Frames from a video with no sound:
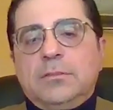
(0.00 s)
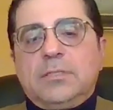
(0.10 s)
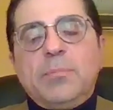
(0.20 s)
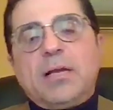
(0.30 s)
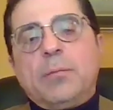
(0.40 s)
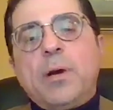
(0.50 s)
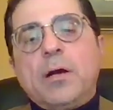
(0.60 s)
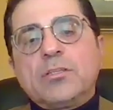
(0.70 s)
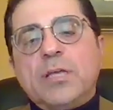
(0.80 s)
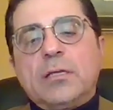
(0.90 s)
a
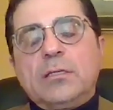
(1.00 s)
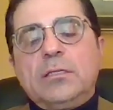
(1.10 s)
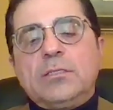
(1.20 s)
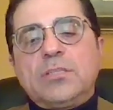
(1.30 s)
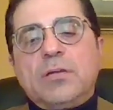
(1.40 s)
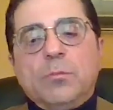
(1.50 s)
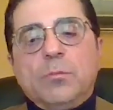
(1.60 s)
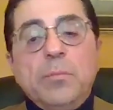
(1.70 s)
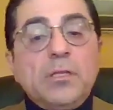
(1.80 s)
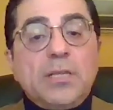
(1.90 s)
megaparsec is several
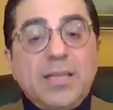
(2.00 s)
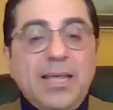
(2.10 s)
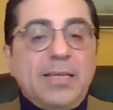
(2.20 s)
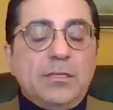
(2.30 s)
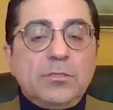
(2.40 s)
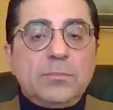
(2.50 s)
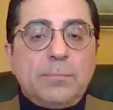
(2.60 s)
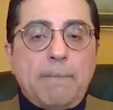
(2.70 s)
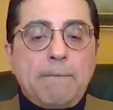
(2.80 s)
million light years,